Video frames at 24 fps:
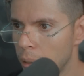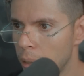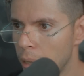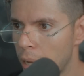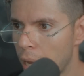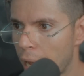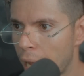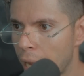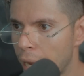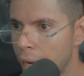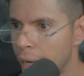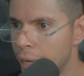
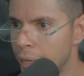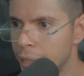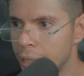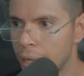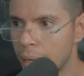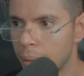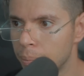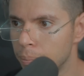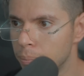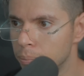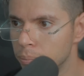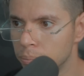And
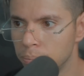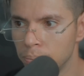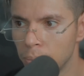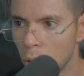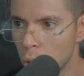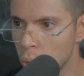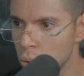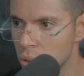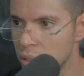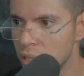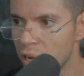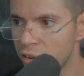I'm
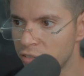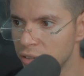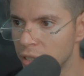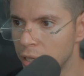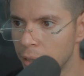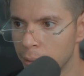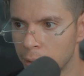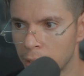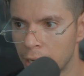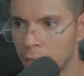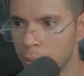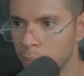most
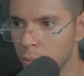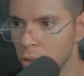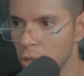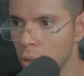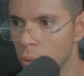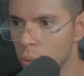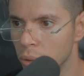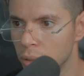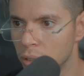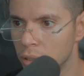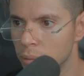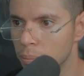definitely am
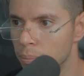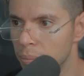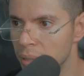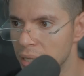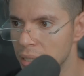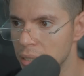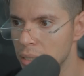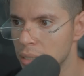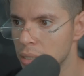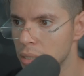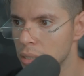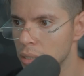going to
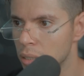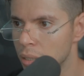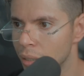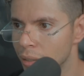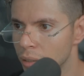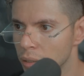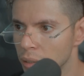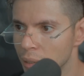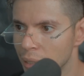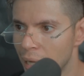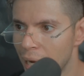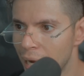miss a
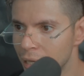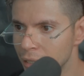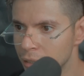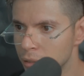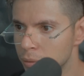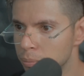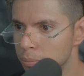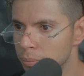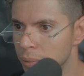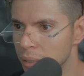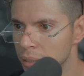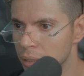
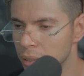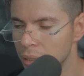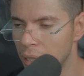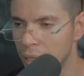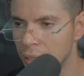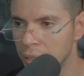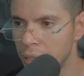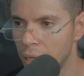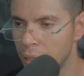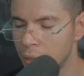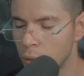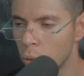lot, but
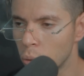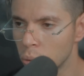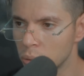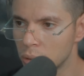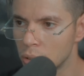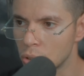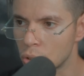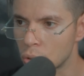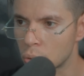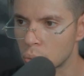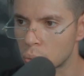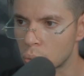like that whole
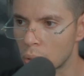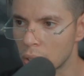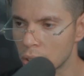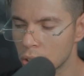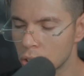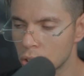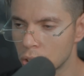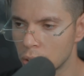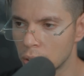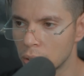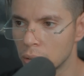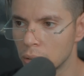
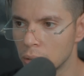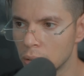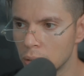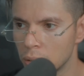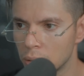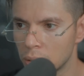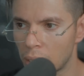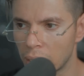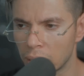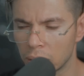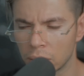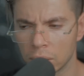destruction,
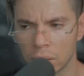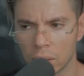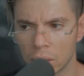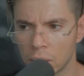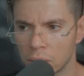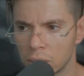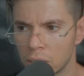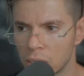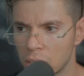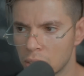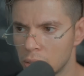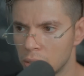like
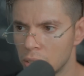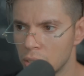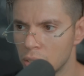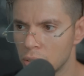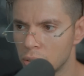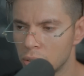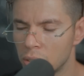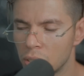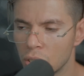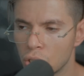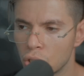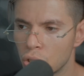
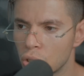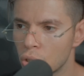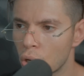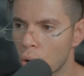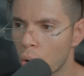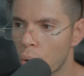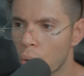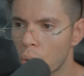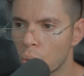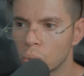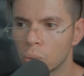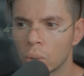this
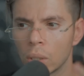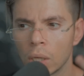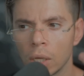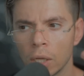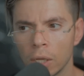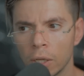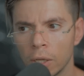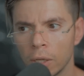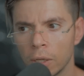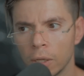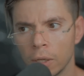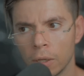whole
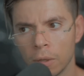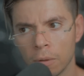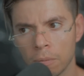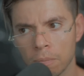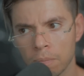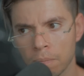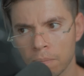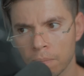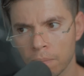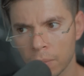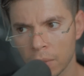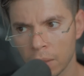
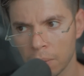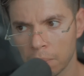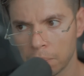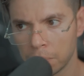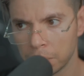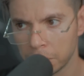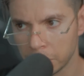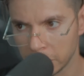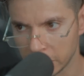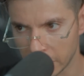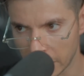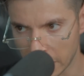
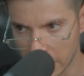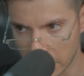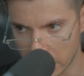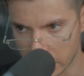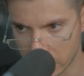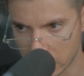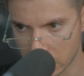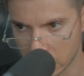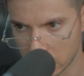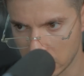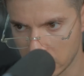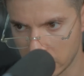
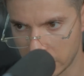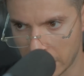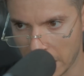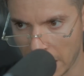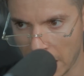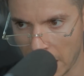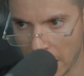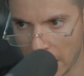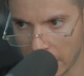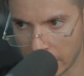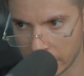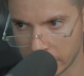place
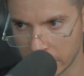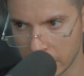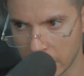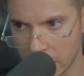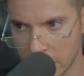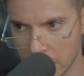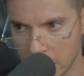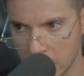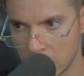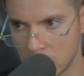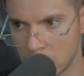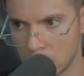that
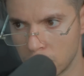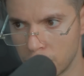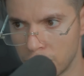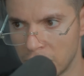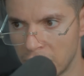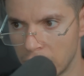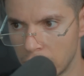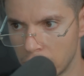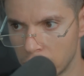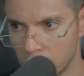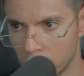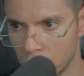is
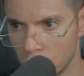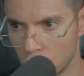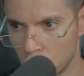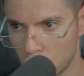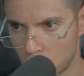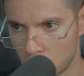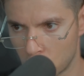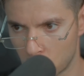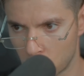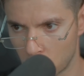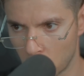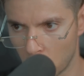being
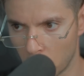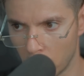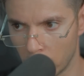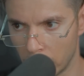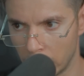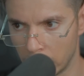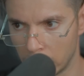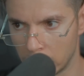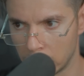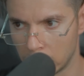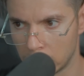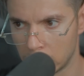
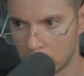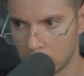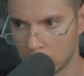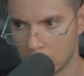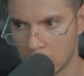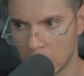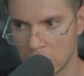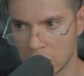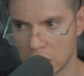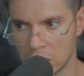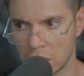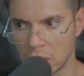destroyed,
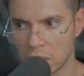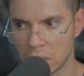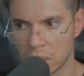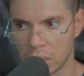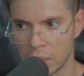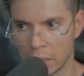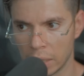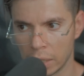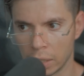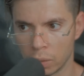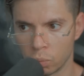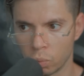is this
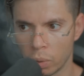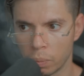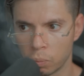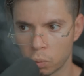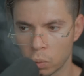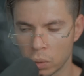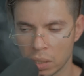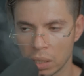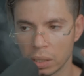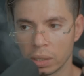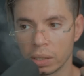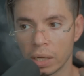like a
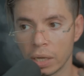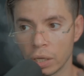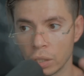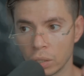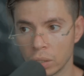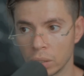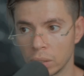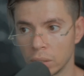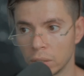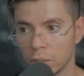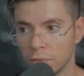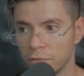
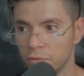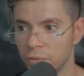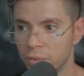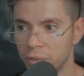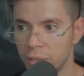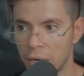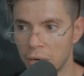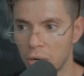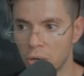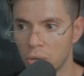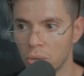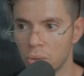representation of
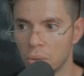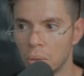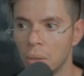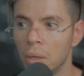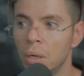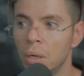their